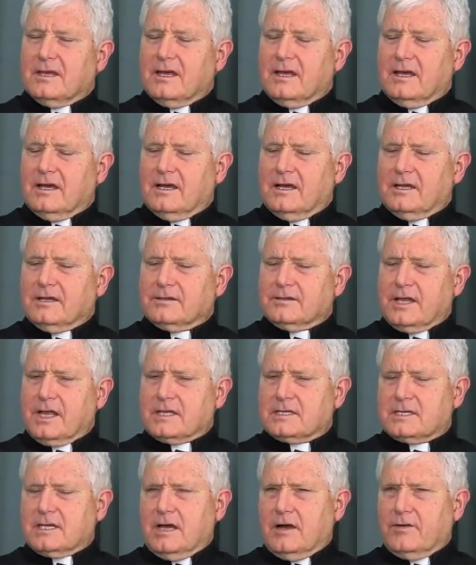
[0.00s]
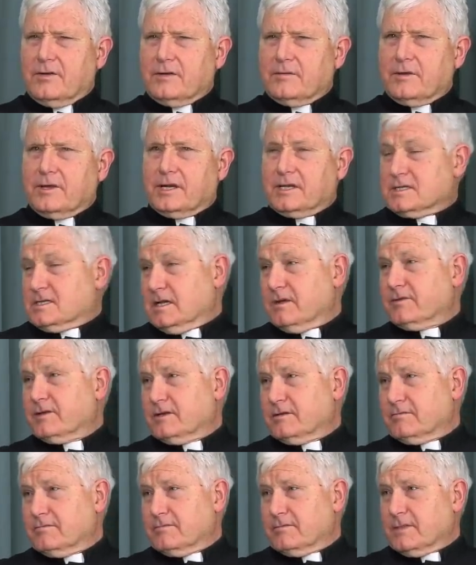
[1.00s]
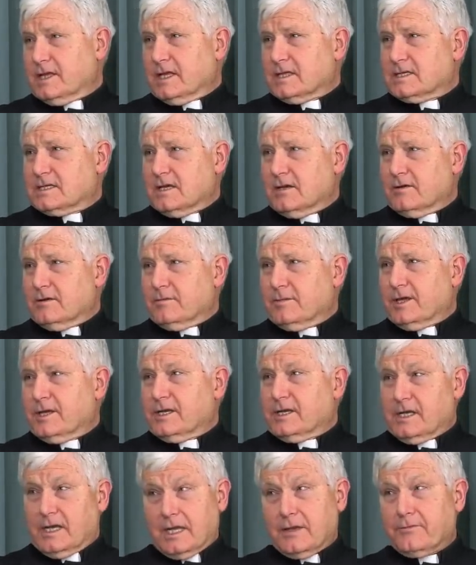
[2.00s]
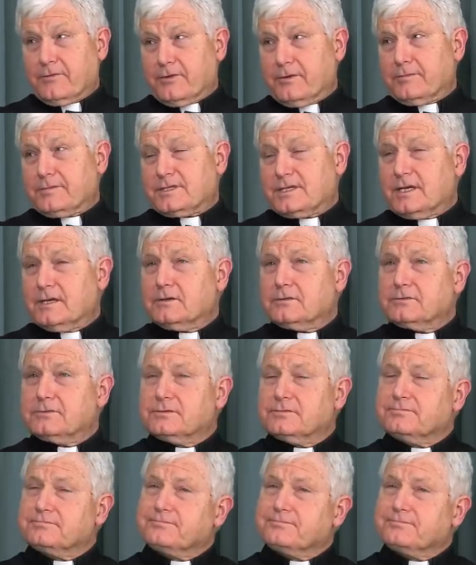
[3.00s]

That's how he made his living. That's how he made a name for himself.